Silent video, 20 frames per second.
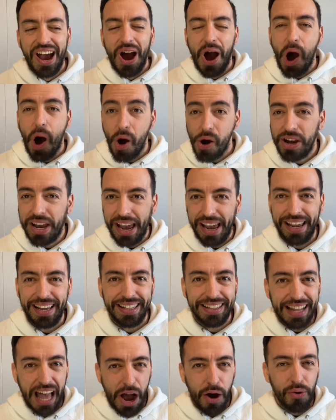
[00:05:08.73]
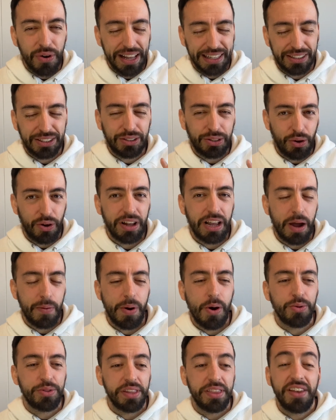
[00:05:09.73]
Okay, now let's talk
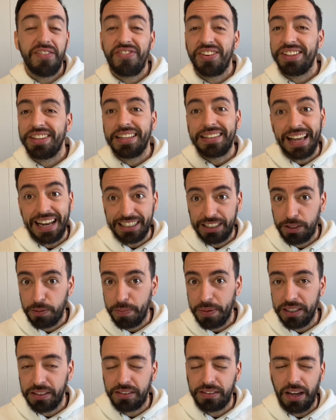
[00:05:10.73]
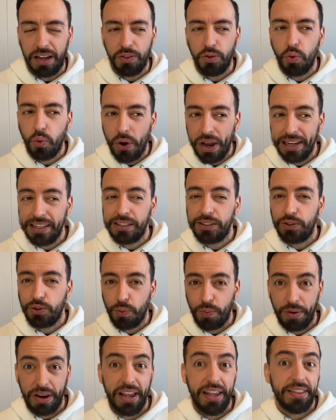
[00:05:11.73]
about the different detachments and ways to
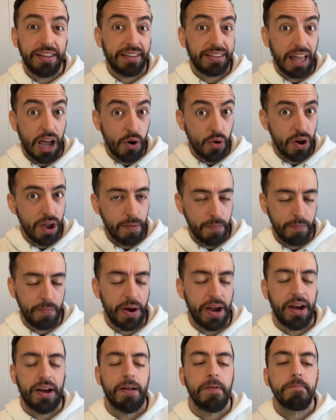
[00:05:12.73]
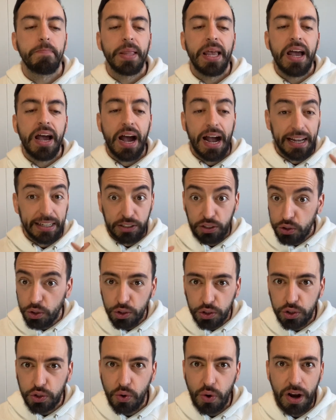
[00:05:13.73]
play the Tau Empire. As
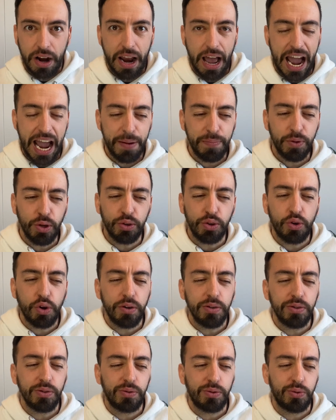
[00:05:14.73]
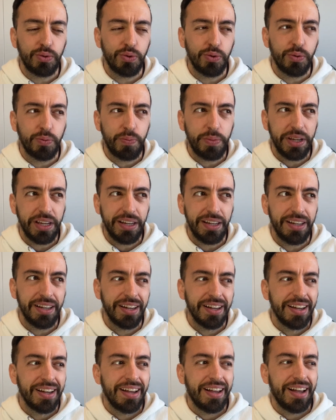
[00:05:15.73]
usual, I'm not going to
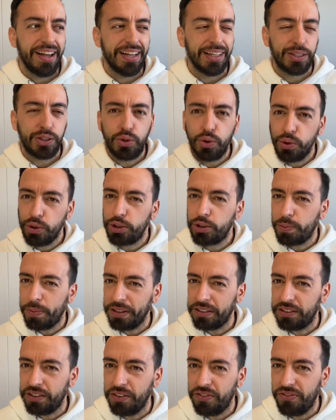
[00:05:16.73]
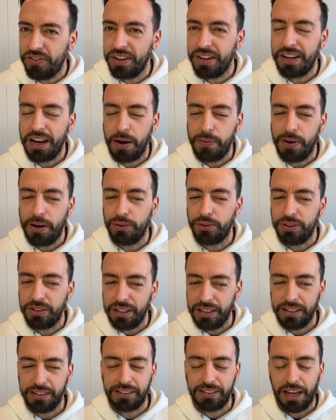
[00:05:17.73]
be too specific about
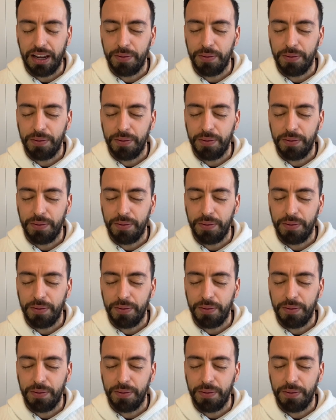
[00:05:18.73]
this.